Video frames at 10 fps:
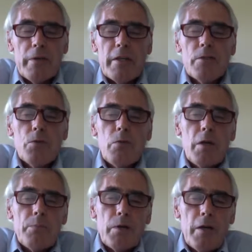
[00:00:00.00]
into
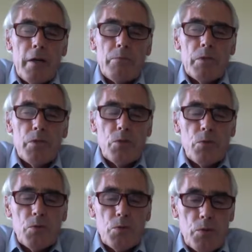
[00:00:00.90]
our primary
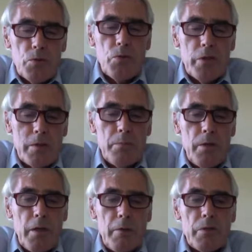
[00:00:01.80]
schools and talking to
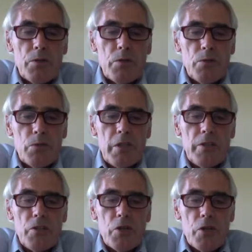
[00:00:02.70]
primary school
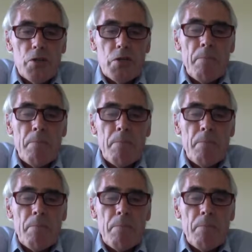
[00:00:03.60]
teachers,